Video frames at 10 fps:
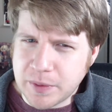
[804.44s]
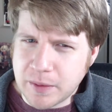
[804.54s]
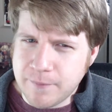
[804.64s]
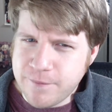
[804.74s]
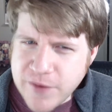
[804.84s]

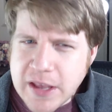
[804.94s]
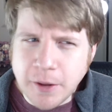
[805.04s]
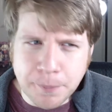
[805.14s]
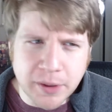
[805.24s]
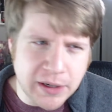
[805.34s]
feel
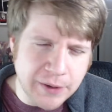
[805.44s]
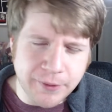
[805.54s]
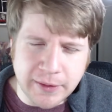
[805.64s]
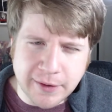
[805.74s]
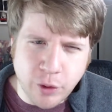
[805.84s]
pretty
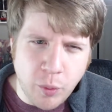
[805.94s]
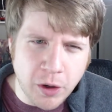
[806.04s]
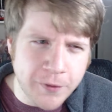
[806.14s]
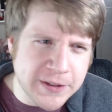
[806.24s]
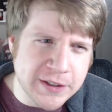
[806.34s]
differently. So I wonder
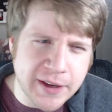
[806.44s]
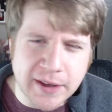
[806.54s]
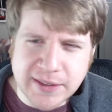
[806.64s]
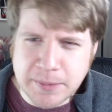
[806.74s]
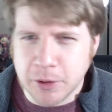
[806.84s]
if it's just like a
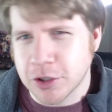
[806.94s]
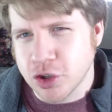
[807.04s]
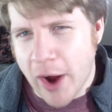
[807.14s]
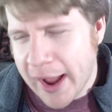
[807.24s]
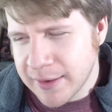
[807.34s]
similar
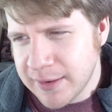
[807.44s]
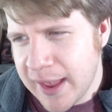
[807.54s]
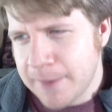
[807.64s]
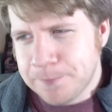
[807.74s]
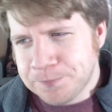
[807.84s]
track
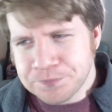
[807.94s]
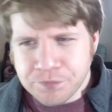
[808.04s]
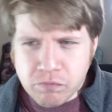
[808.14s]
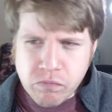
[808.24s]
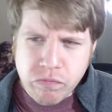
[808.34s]
set.
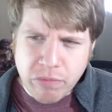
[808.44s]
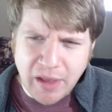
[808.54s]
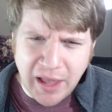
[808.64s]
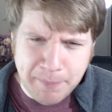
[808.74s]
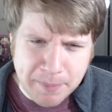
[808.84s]

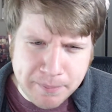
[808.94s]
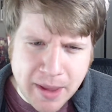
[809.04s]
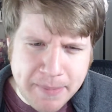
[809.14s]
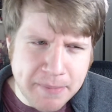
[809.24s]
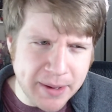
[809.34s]
But
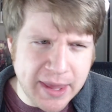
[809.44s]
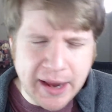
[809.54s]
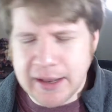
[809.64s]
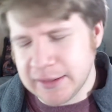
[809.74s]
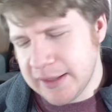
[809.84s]
maybe
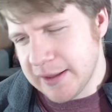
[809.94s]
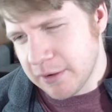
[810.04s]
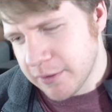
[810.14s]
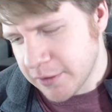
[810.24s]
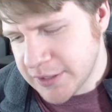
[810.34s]
mechanically
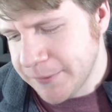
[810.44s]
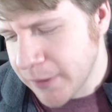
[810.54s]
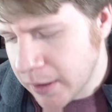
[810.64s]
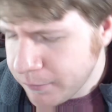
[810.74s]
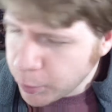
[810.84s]
they're
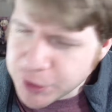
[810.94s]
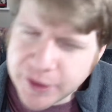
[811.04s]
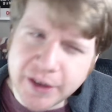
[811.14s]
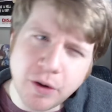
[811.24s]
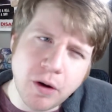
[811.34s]
different.
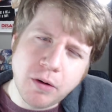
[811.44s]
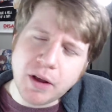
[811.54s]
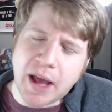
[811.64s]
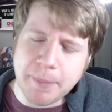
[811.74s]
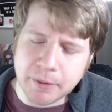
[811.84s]
Unfortunately, I don't own a
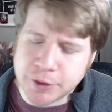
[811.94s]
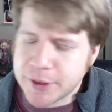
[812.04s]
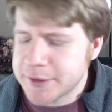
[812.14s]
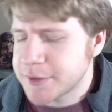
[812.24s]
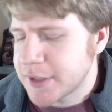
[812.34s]
copy of Ridge
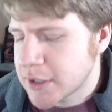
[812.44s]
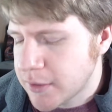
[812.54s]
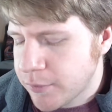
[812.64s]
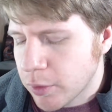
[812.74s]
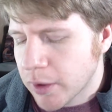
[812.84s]
Racer
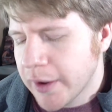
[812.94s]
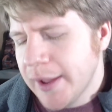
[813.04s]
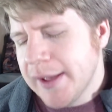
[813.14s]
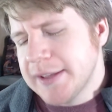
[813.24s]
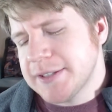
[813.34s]
64,
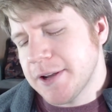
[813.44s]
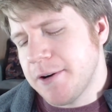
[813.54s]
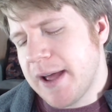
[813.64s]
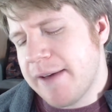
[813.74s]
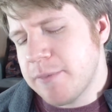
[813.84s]
so
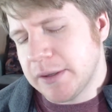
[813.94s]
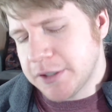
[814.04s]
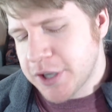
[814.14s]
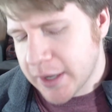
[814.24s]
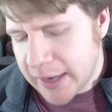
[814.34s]
I haven't been able to
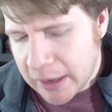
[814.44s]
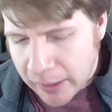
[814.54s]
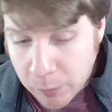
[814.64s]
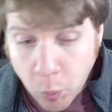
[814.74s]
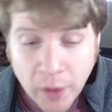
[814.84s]
check it out.
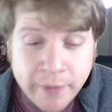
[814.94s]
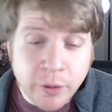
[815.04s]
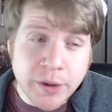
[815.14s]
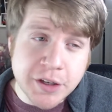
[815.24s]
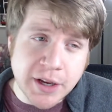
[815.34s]
I was
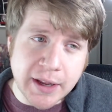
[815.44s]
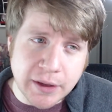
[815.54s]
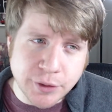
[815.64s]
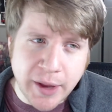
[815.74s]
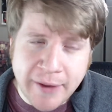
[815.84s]
going to check
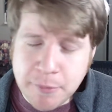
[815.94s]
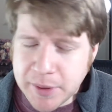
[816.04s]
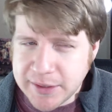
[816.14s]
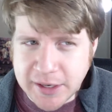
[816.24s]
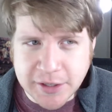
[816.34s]
out, so I have a
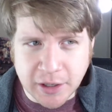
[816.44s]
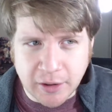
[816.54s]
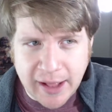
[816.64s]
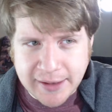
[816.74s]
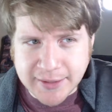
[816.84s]
PlayStation
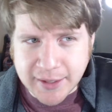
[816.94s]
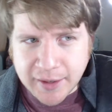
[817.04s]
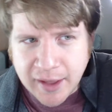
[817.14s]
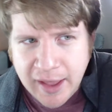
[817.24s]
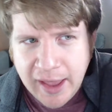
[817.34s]

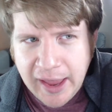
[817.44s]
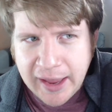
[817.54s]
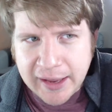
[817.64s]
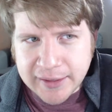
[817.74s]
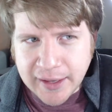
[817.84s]
Classic,
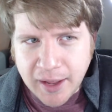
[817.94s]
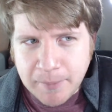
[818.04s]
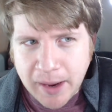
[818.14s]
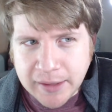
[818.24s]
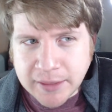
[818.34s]
and
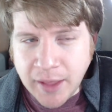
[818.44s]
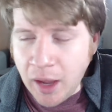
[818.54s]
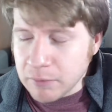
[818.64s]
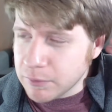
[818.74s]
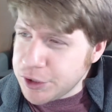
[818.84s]
I
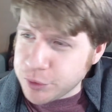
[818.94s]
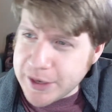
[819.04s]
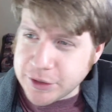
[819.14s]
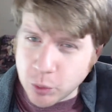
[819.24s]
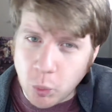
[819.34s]
thought Ridge
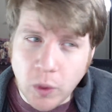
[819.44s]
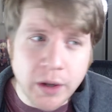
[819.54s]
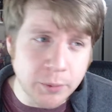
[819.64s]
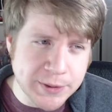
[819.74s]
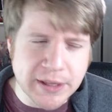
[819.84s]
Racer
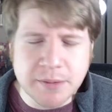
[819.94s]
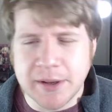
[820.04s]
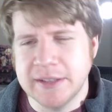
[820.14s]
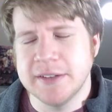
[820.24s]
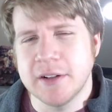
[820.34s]
1 was on the
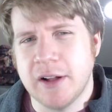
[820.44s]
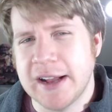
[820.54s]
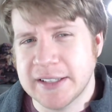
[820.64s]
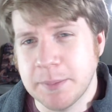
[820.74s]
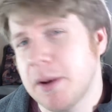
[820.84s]
PlayStation
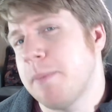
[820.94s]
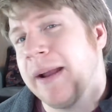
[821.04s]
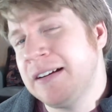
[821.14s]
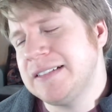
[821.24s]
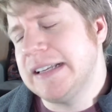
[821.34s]
Classic, but
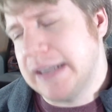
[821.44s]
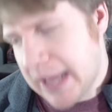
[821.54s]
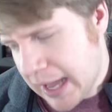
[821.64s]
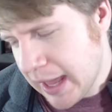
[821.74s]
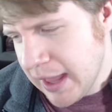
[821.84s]
apparently
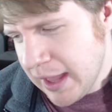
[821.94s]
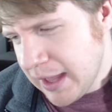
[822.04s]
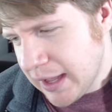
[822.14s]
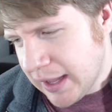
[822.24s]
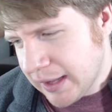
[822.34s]
not.
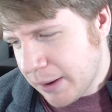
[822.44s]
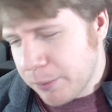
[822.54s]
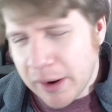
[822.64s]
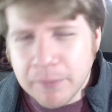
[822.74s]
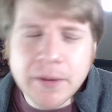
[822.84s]

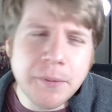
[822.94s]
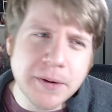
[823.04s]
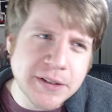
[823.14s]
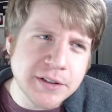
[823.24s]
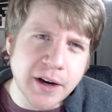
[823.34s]
I really
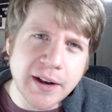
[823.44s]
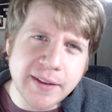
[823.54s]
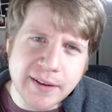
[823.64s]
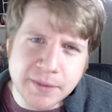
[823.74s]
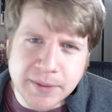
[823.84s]
want to try to
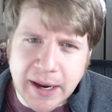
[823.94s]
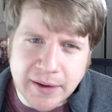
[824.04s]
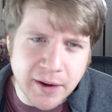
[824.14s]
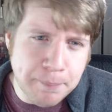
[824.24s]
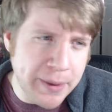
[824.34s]
take some time
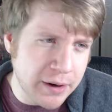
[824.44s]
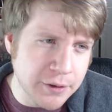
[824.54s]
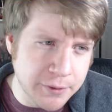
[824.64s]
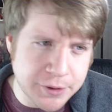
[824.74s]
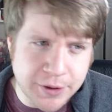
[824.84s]
to compare
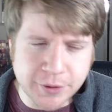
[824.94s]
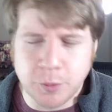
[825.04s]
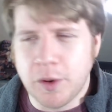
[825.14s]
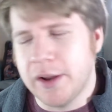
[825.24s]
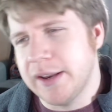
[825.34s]
to Ridge Racer
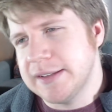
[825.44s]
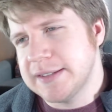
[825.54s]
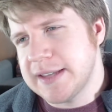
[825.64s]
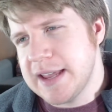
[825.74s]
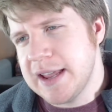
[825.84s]
1 and
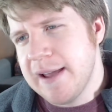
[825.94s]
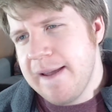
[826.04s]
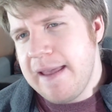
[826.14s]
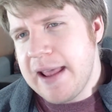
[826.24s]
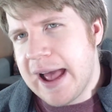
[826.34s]
see
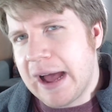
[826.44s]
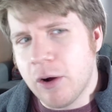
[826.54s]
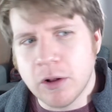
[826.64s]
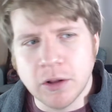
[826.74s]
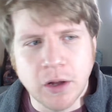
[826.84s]
how
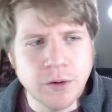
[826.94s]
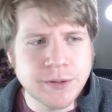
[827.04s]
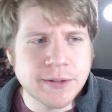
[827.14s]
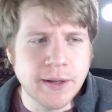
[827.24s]
close